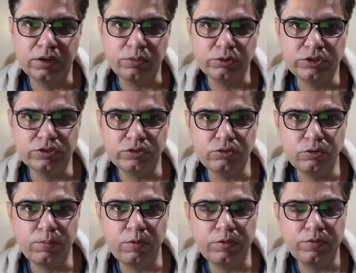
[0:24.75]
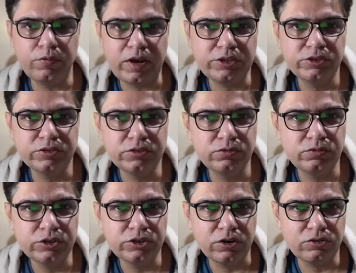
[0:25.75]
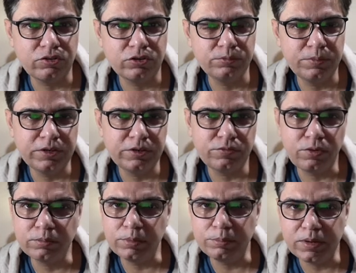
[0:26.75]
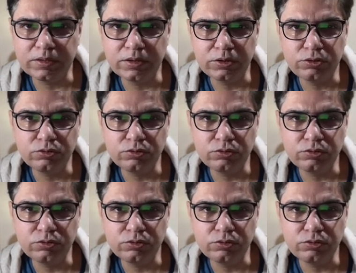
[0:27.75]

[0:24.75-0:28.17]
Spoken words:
which is a group of infections which are transmitted from the mother